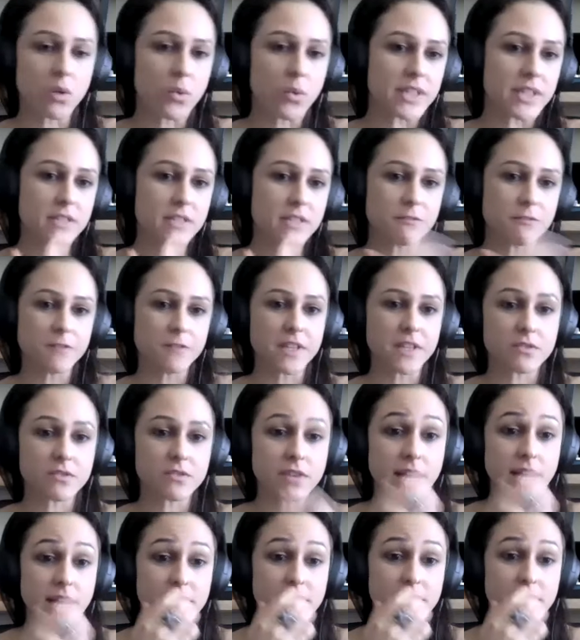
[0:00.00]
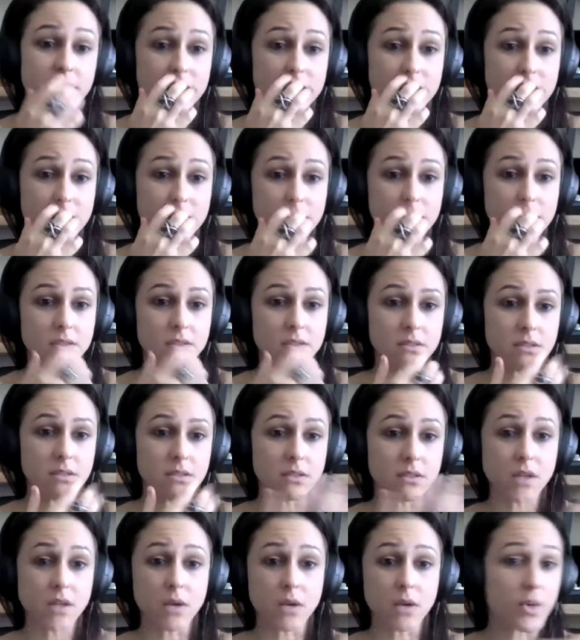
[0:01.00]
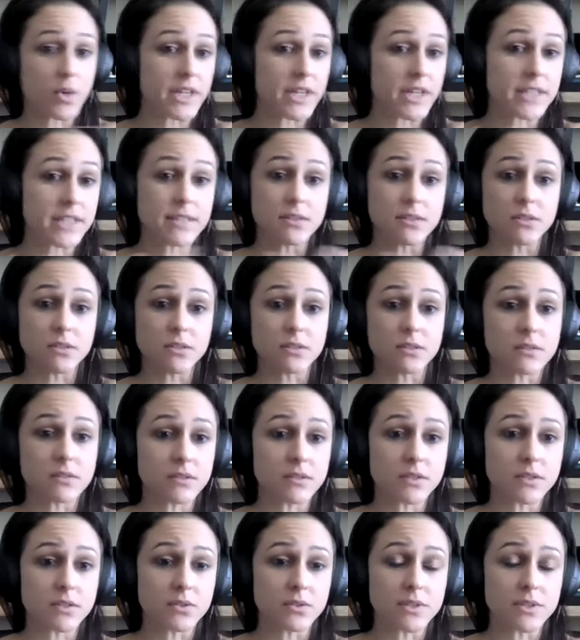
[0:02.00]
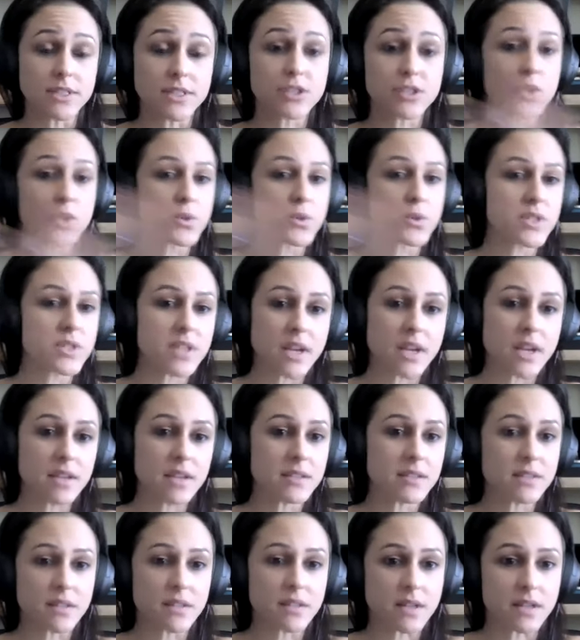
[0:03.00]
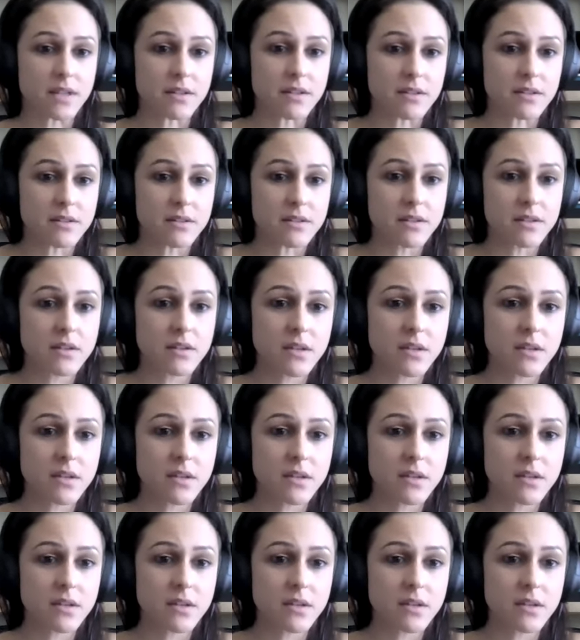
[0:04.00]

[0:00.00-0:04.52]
not wanting to face reality, wanting to dissociate and